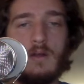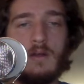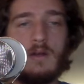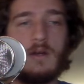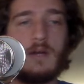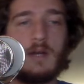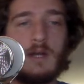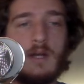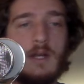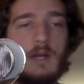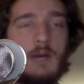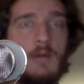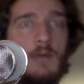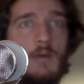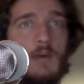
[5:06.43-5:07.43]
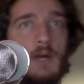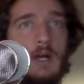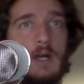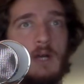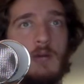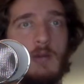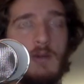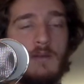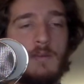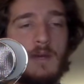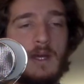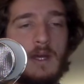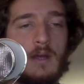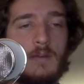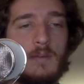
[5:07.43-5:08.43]
I can hear everyone arguing with
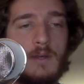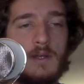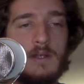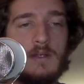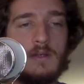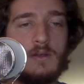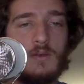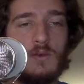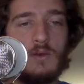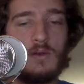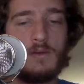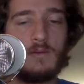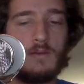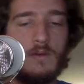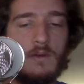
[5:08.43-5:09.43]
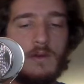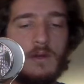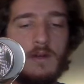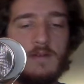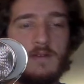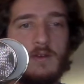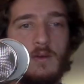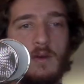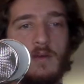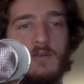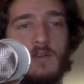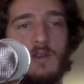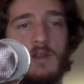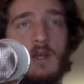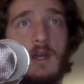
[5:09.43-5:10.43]
me, but this is a walkthrough. You have to do
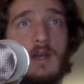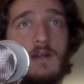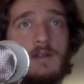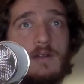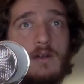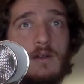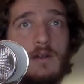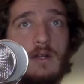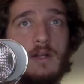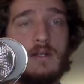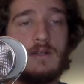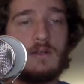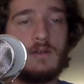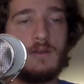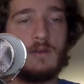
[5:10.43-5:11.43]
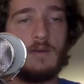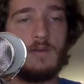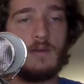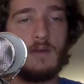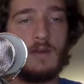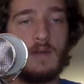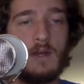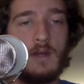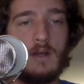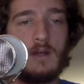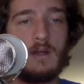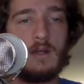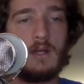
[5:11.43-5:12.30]
everything. So let's do everything.